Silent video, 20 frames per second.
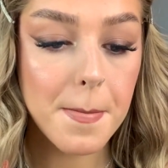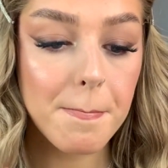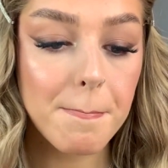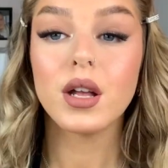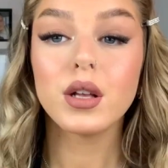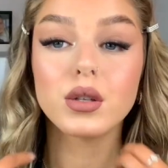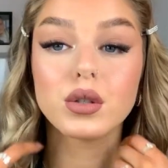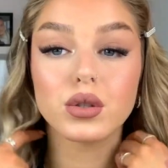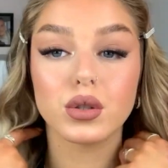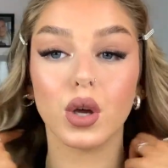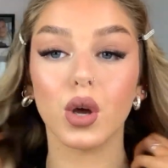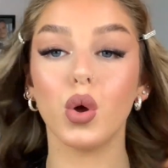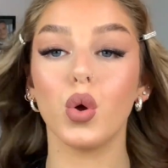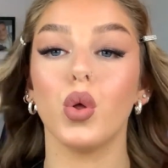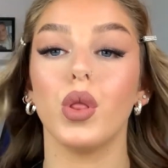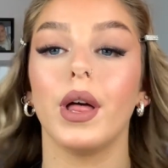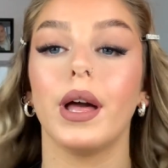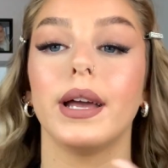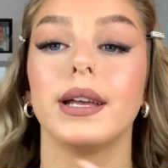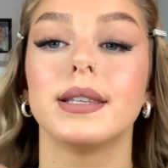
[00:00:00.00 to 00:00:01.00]
So
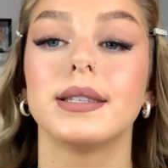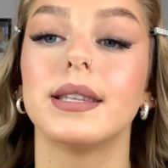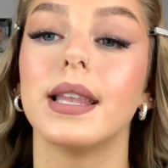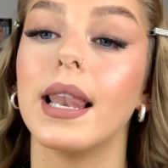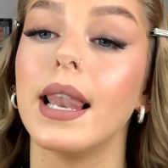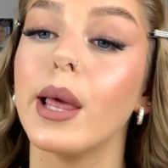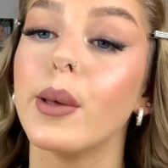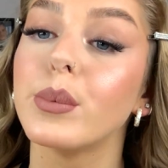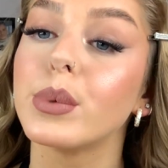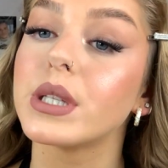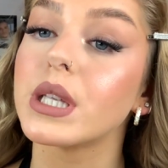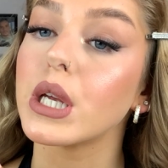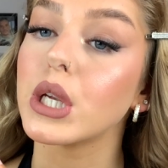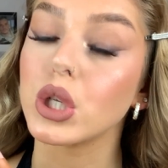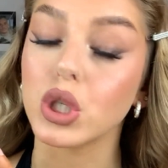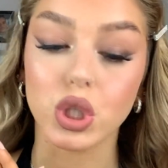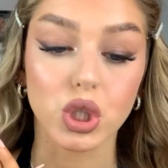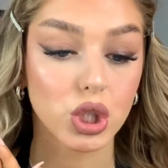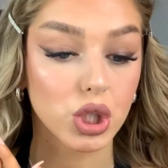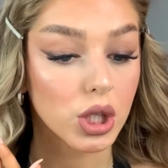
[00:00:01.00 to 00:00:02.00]
that is the lips
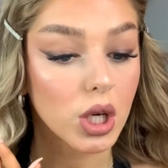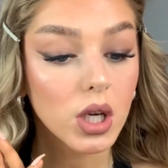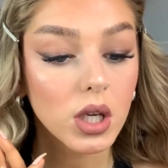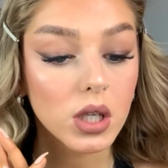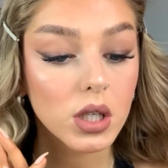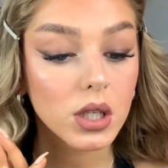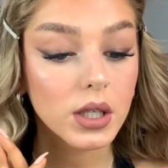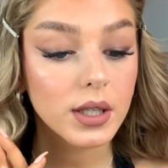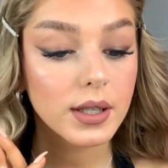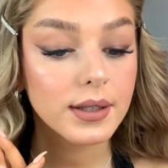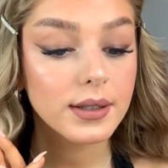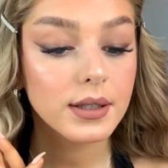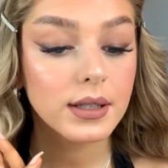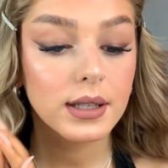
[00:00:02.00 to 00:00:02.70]
done.